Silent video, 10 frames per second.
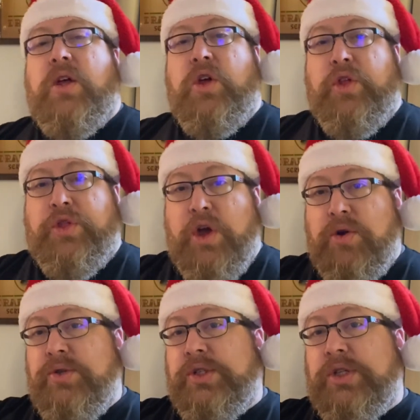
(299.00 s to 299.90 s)

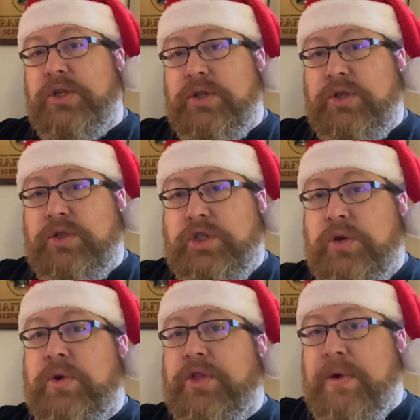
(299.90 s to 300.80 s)
Those
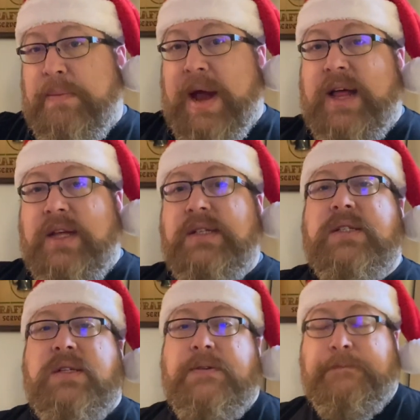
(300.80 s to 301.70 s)
2 or 3
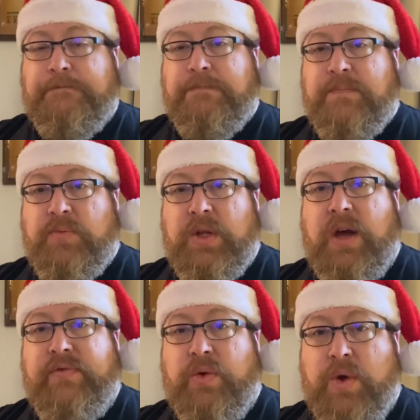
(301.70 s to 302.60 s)
pallets
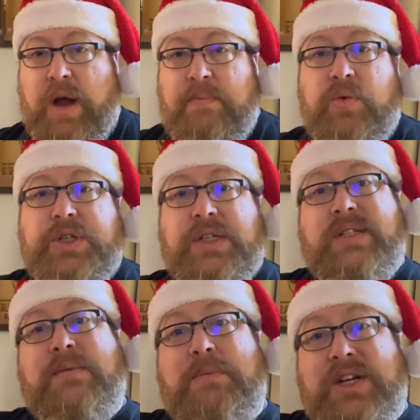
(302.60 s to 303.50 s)
of the rum, which is
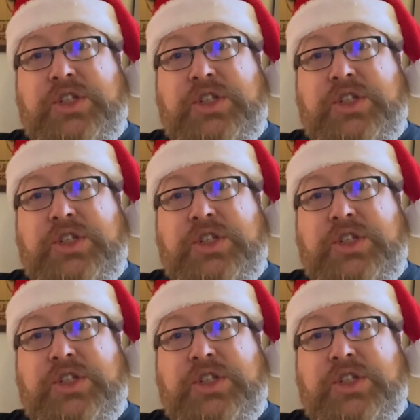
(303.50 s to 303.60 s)
the much